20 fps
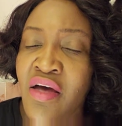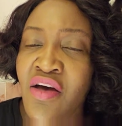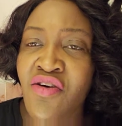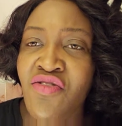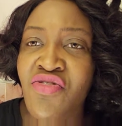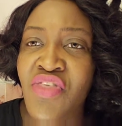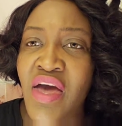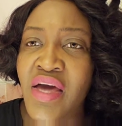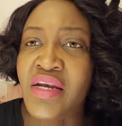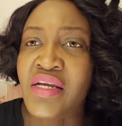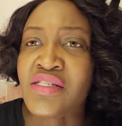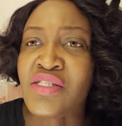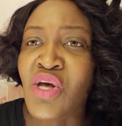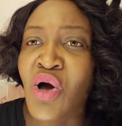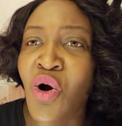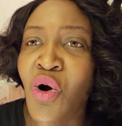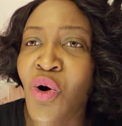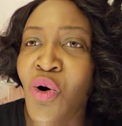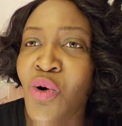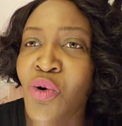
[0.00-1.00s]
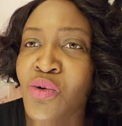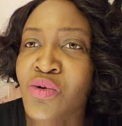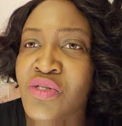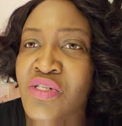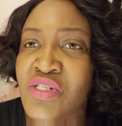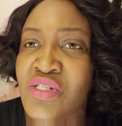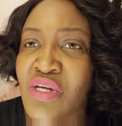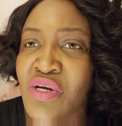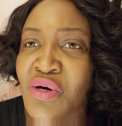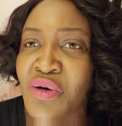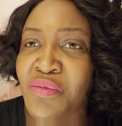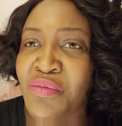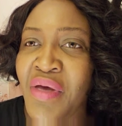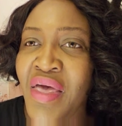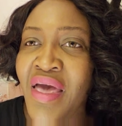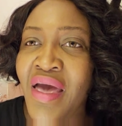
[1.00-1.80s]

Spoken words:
that is wholesome